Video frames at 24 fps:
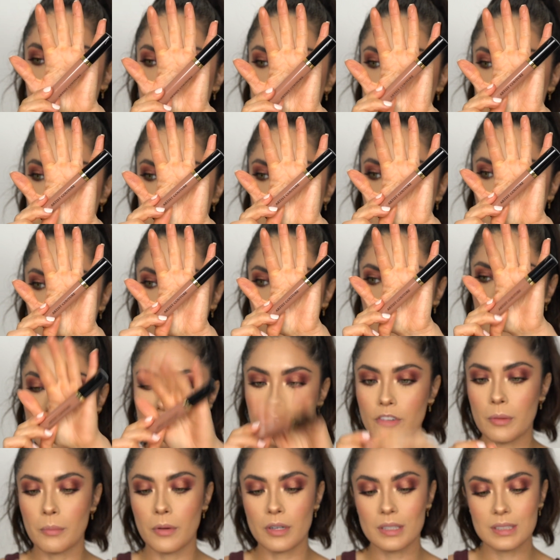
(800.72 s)
Angel came out with
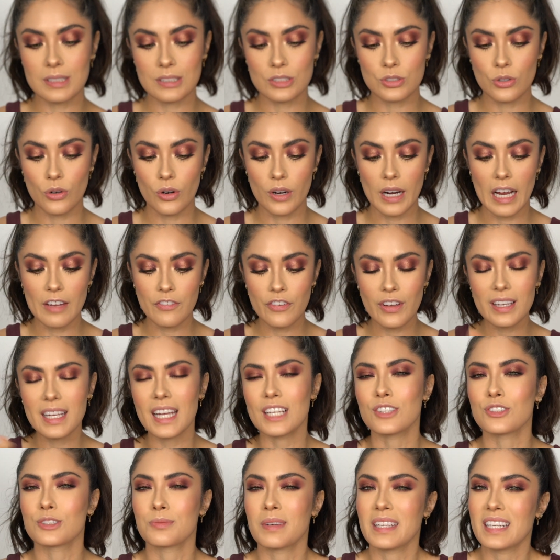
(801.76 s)
from Ars Couture. I feel like
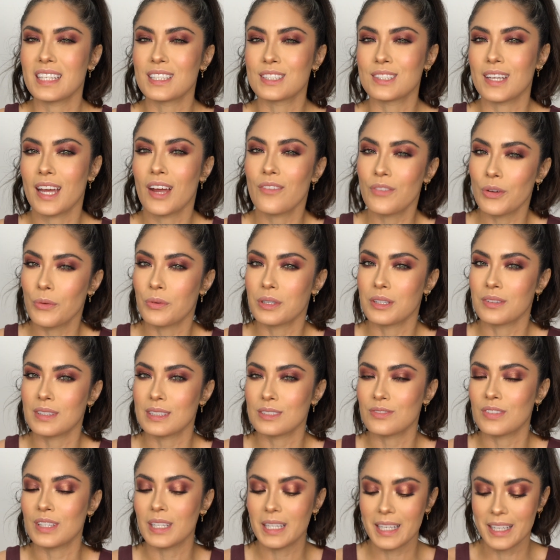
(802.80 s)
Angel's made it into every one of
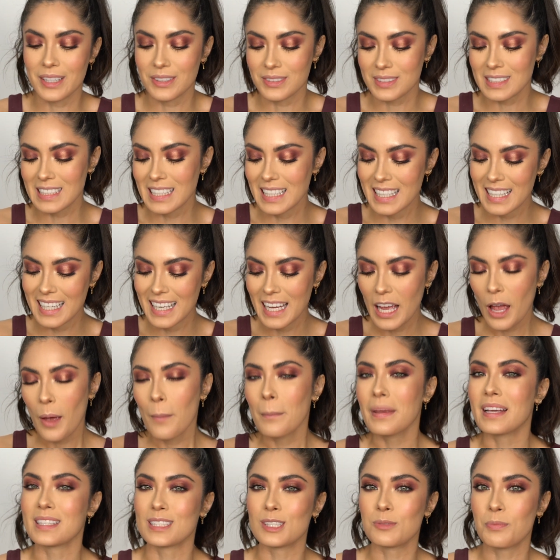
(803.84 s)
these videos
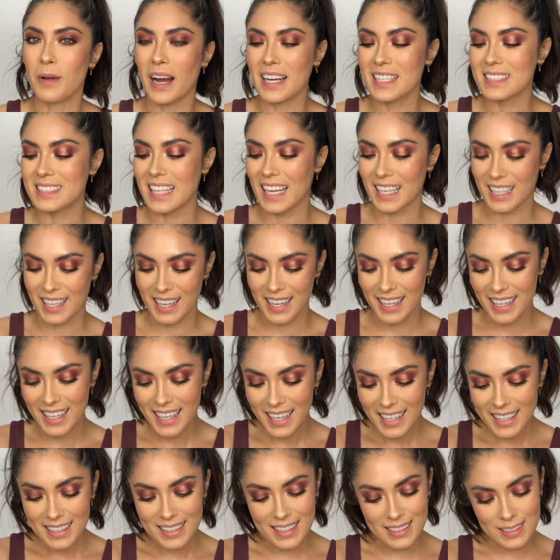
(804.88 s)
because his brand is that good.
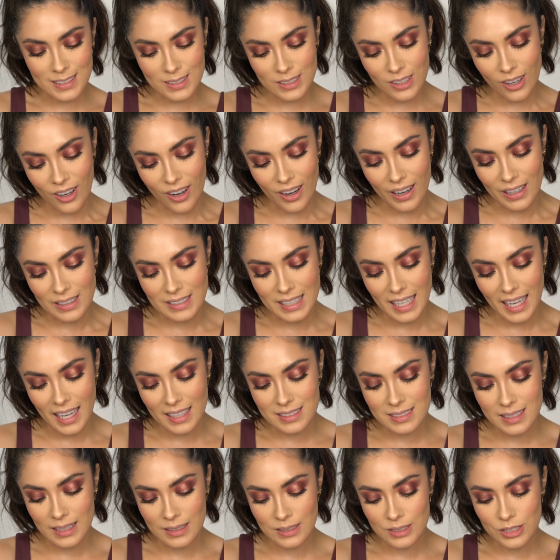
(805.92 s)
This is called
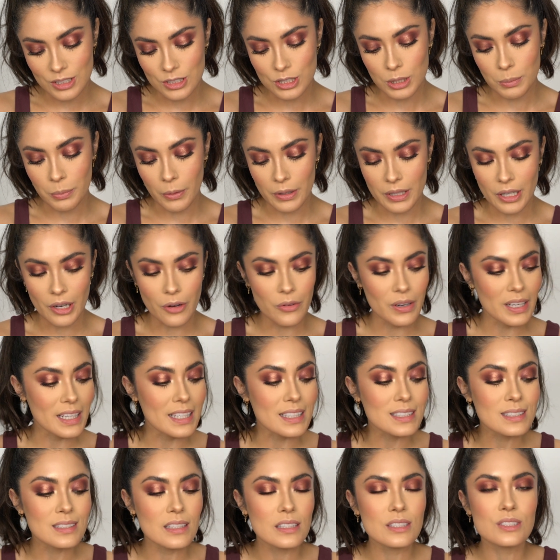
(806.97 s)
Uncensored two point oh. It
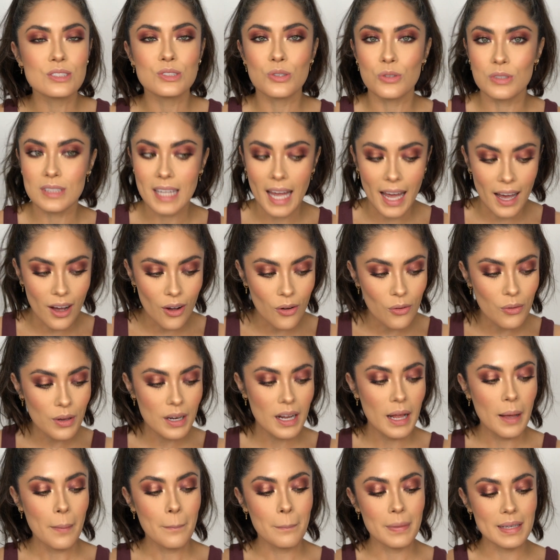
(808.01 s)
is sold out,
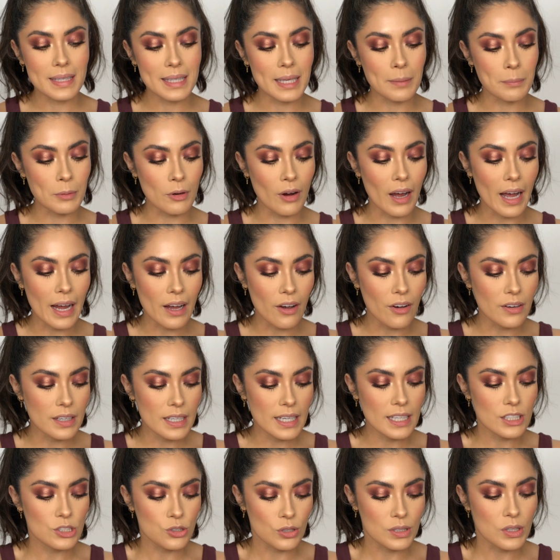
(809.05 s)
but keep your eye on
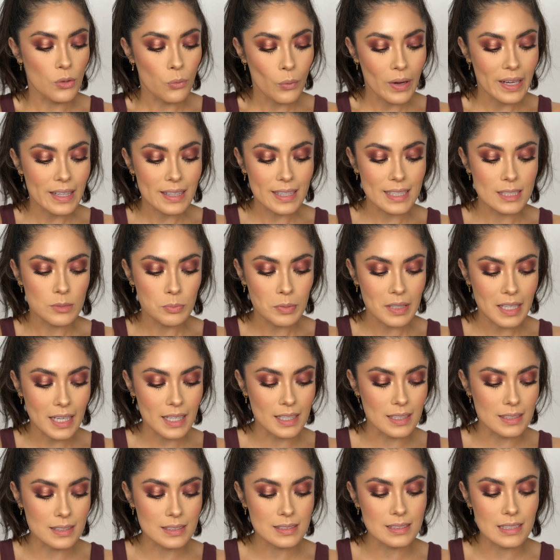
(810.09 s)
it during the wait list
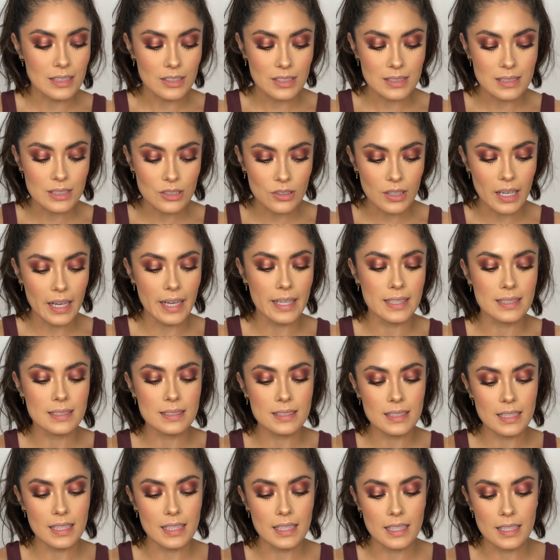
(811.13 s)
because seriously, you guys,
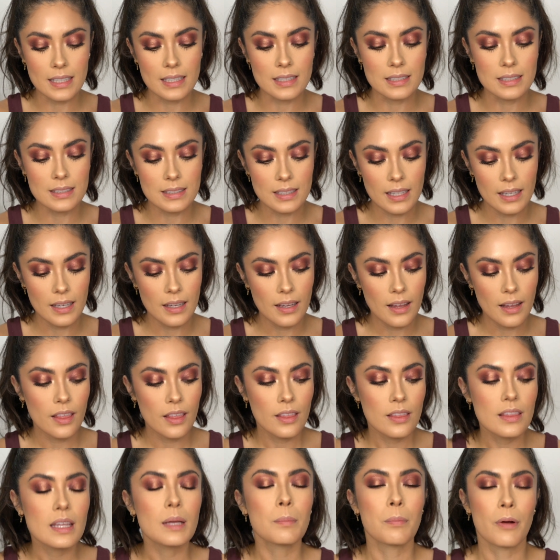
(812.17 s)
it is
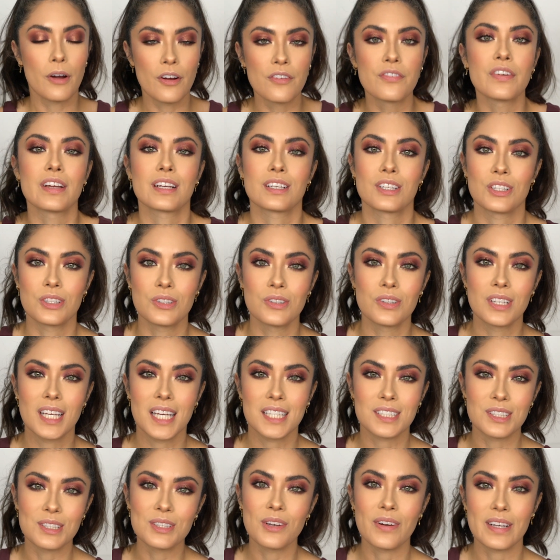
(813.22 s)
the perfect nude.
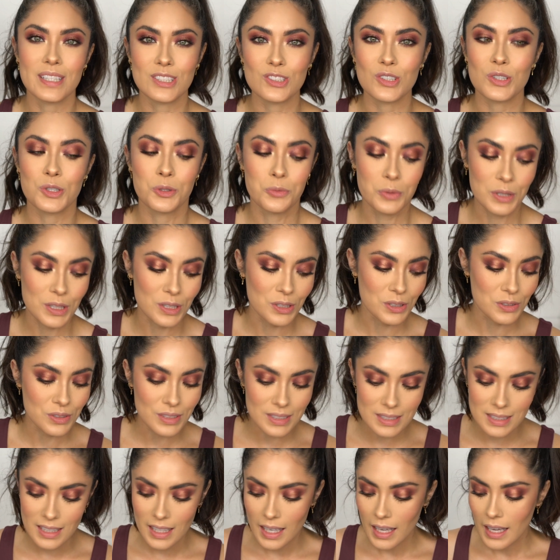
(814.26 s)
And you know I struggle with
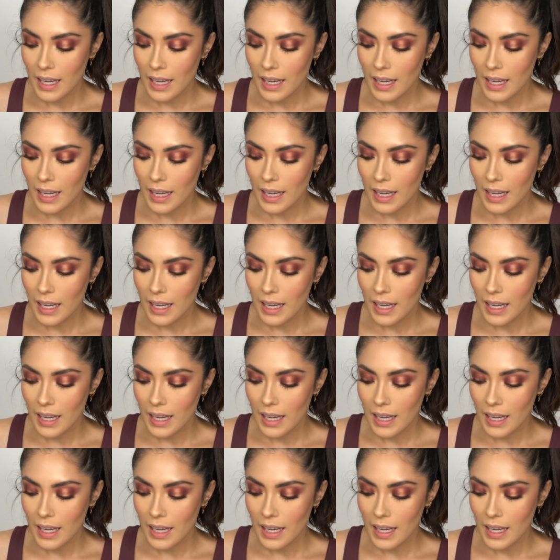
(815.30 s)
nudes.